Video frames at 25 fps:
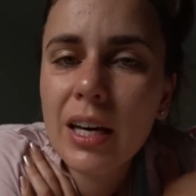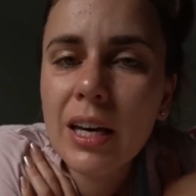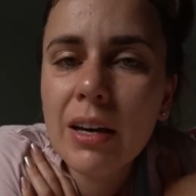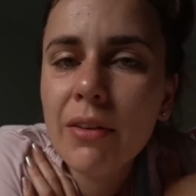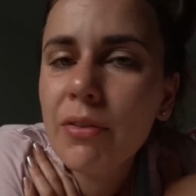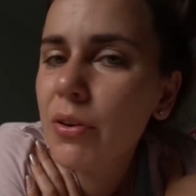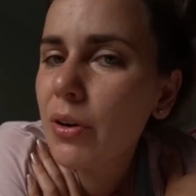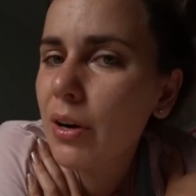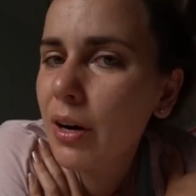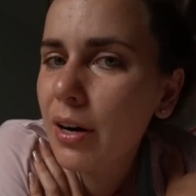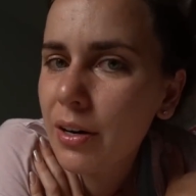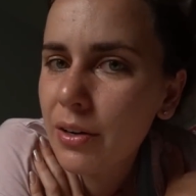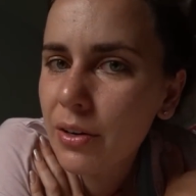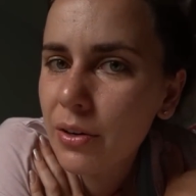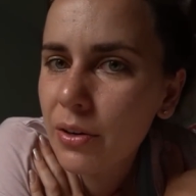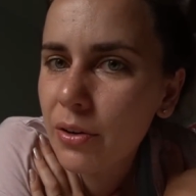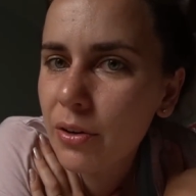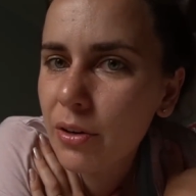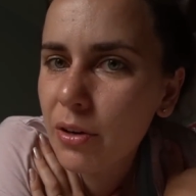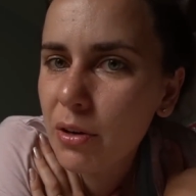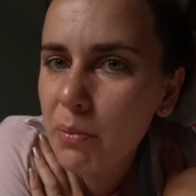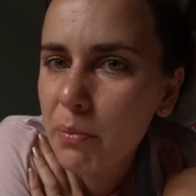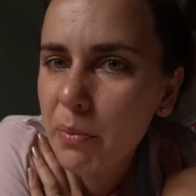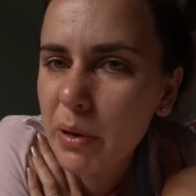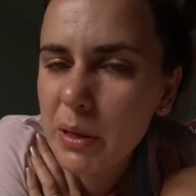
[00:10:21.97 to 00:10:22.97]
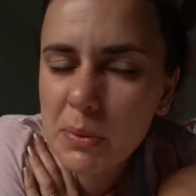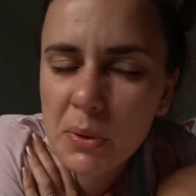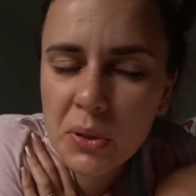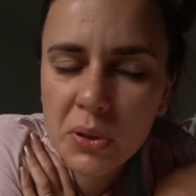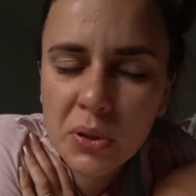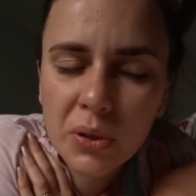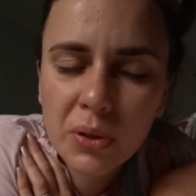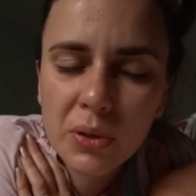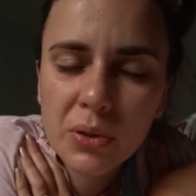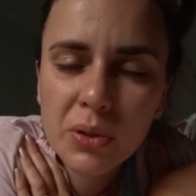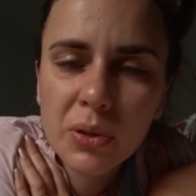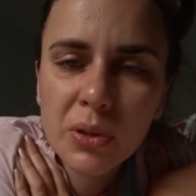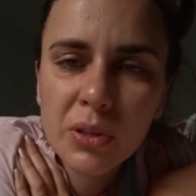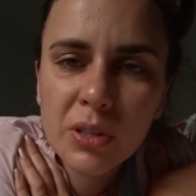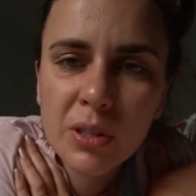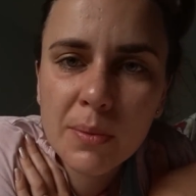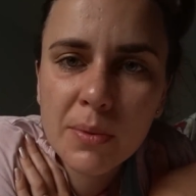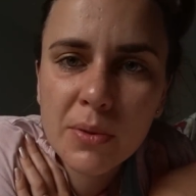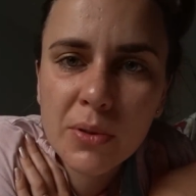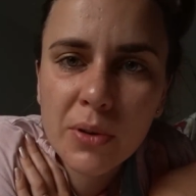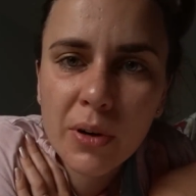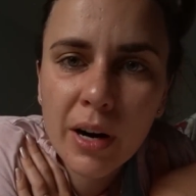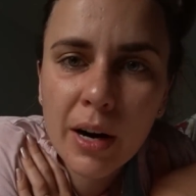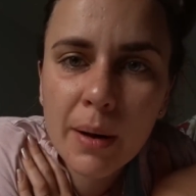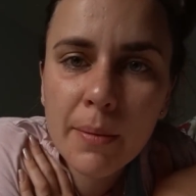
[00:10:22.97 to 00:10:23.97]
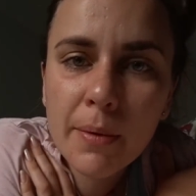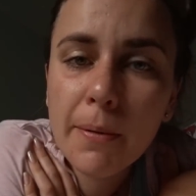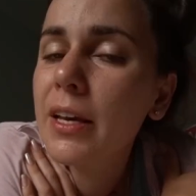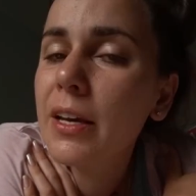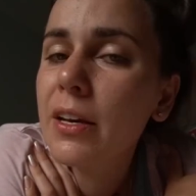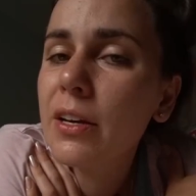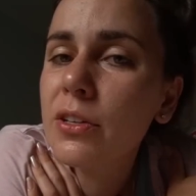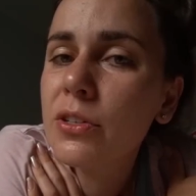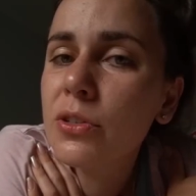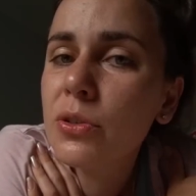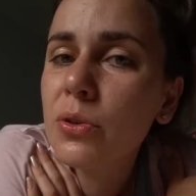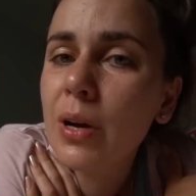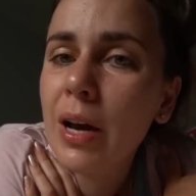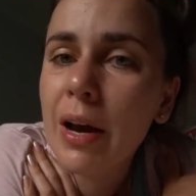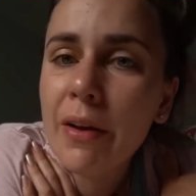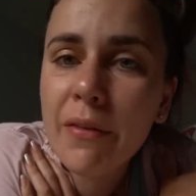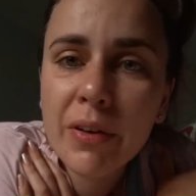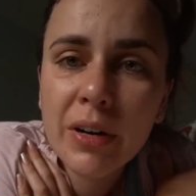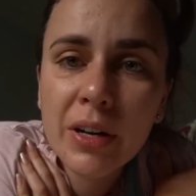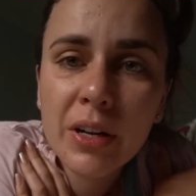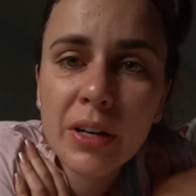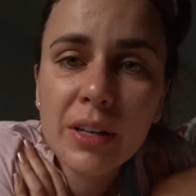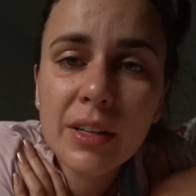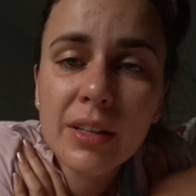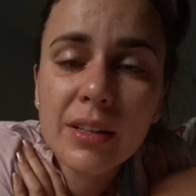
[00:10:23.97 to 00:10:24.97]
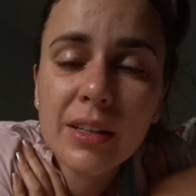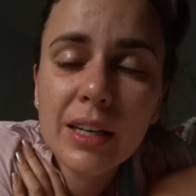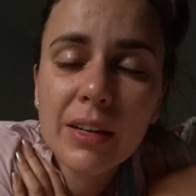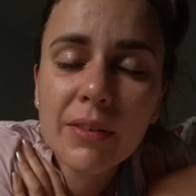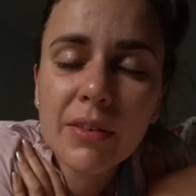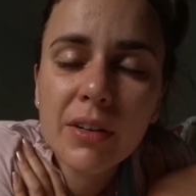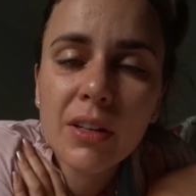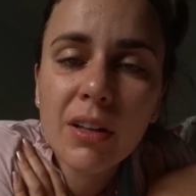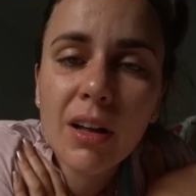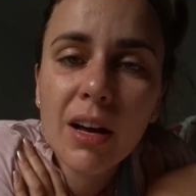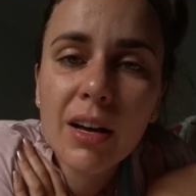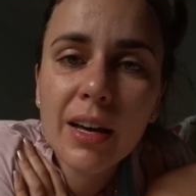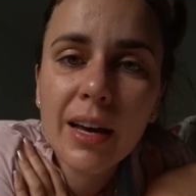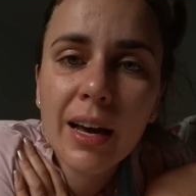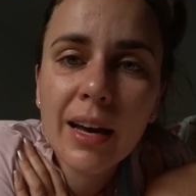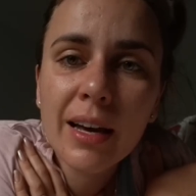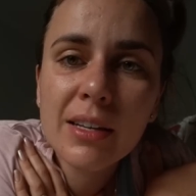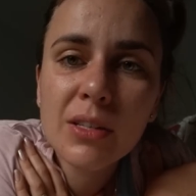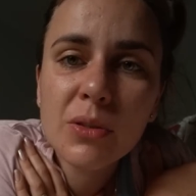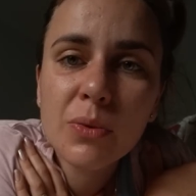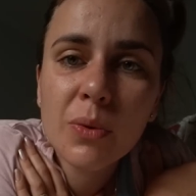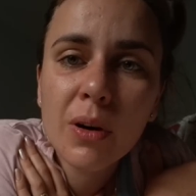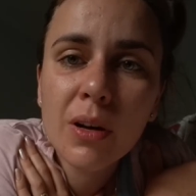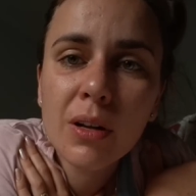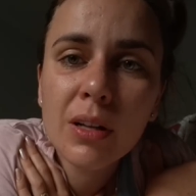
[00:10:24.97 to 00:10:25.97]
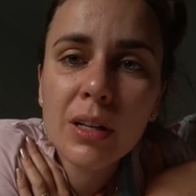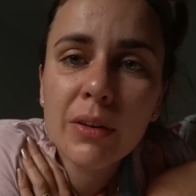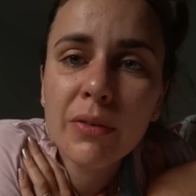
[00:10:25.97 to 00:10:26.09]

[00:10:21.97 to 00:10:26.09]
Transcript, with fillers: If you are new, please be sure to subscribe. Thank you to everyone who did leave a like as well.